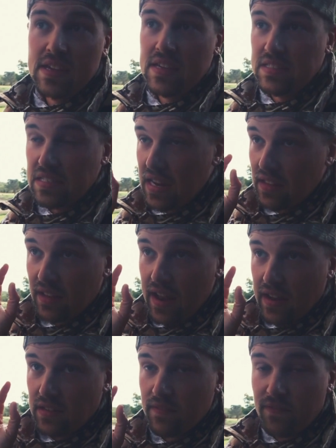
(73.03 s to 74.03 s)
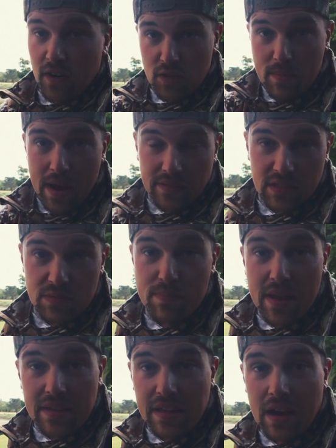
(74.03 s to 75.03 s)
Is he daylight active farther back in this
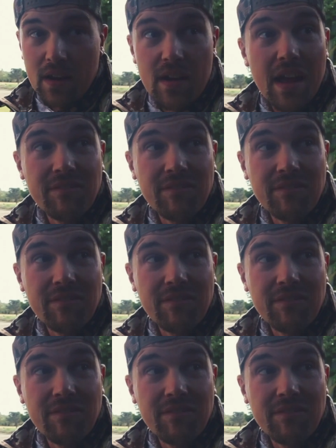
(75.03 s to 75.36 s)
bedding area?